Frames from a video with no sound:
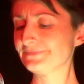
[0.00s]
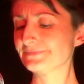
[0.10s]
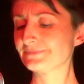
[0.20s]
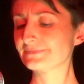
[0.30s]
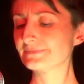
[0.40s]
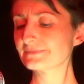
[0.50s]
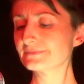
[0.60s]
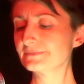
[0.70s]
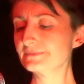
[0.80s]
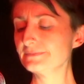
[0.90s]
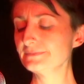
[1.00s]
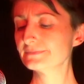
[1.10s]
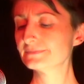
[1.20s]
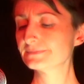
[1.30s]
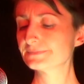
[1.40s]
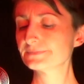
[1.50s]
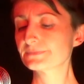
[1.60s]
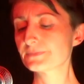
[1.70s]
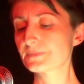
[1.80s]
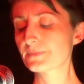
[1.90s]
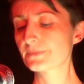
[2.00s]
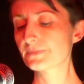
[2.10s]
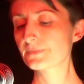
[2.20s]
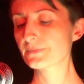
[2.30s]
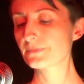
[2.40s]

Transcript: (no one is talking)